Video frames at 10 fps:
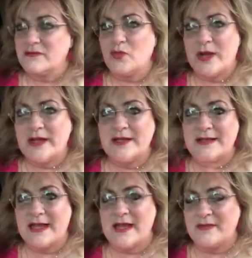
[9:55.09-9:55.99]
one at a
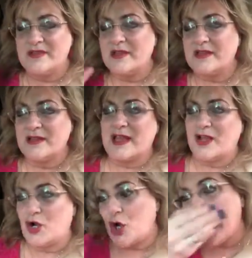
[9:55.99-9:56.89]
time so I didn't
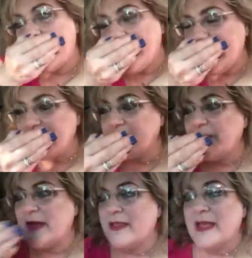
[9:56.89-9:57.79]
like cram a bunch in my
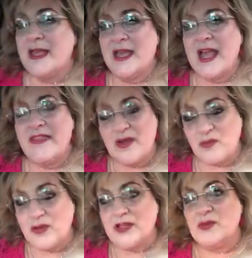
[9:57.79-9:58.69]
mouth. And that
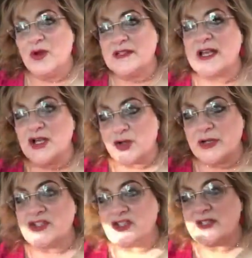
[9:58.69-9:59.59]
really was a
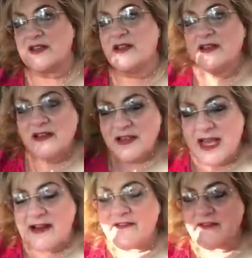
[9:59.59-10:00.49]
crunchy
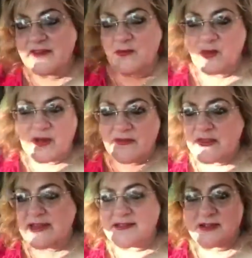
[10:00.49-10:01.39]
kind of whatever
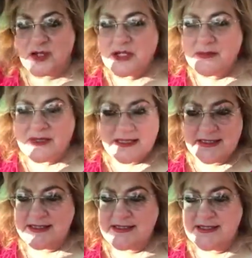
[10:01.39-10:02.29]
that sodium
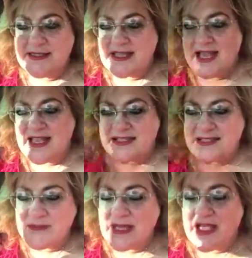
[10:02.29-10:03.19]
need I
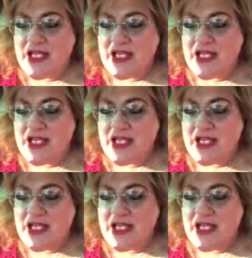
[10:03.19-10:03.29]
seem to